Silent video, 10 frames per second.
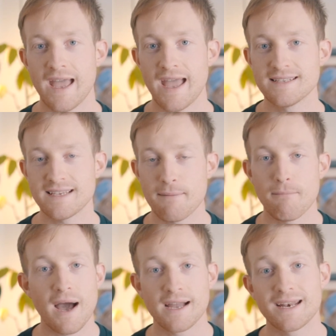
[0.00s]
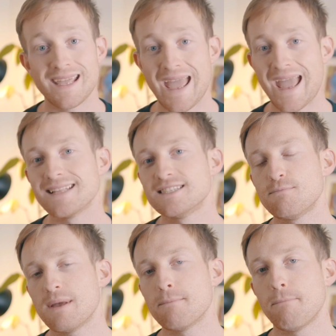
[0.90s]
as a marketing ad
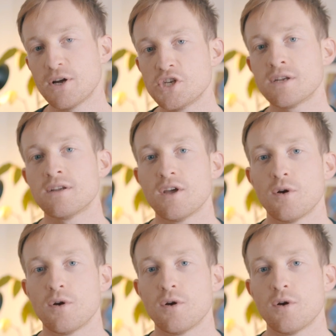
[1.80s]
spend budget,